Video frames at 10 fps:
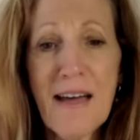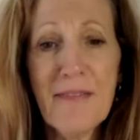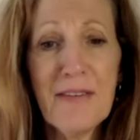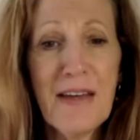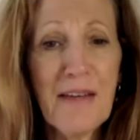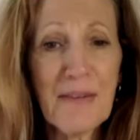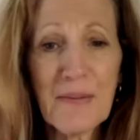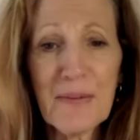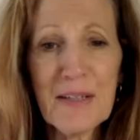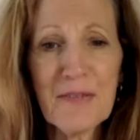I've
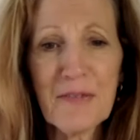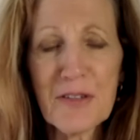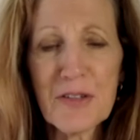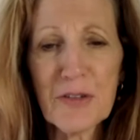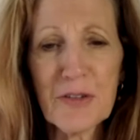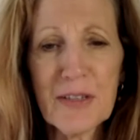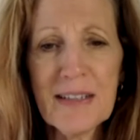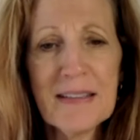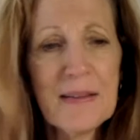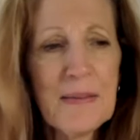never written for children.